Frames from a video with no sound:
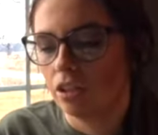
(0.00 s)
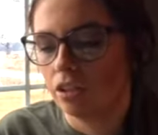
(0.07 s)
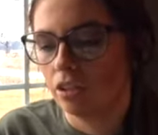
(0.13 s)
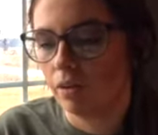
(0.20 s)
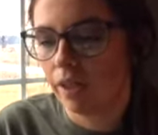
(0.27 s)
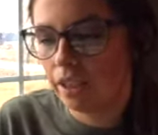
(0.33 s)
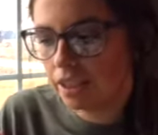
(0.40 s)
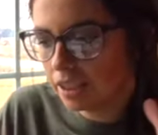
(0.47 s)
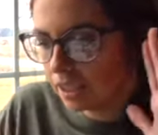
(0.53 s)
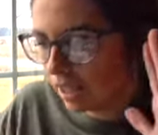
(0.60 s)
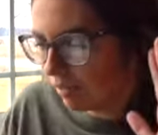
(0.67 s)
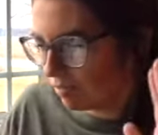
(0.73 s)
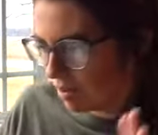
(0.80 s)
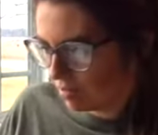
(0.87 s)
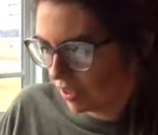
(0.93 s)
So I just
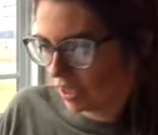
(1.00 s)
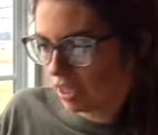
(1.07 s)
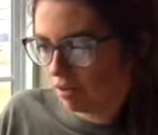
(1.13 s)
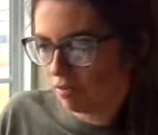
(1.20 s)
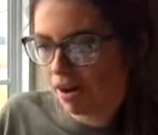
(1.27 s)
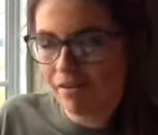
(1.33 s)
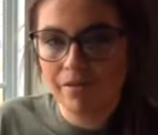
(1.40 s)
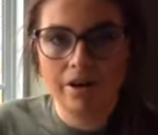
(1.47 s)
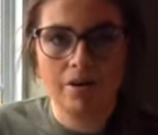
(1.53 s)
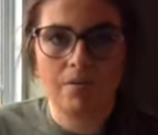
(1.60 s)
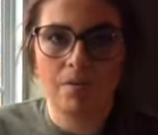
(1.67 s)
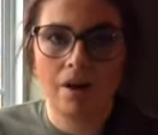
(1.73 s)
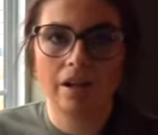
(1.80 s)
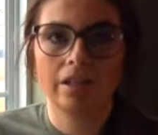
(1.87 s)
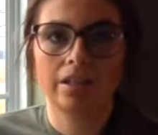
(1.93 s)
left everything right where
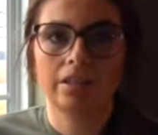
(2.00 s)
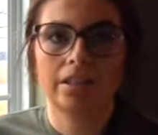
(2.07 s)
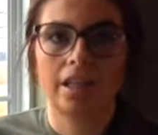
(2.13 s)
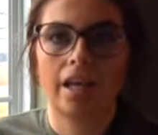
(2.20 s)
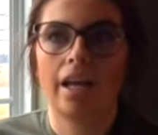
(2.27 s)
it was,